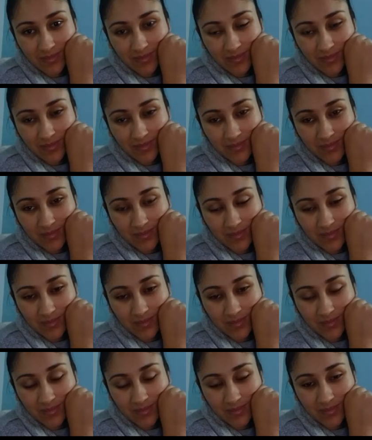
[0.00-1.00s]

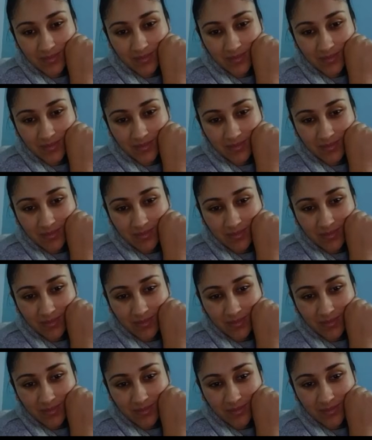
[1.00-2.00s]

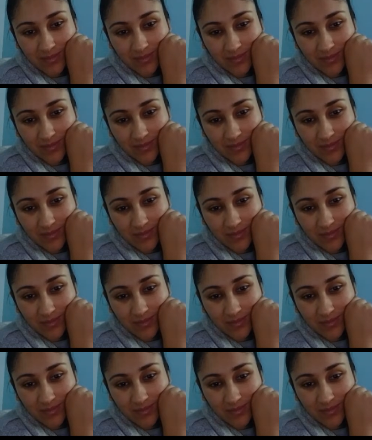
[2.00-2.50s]
Nothing is said.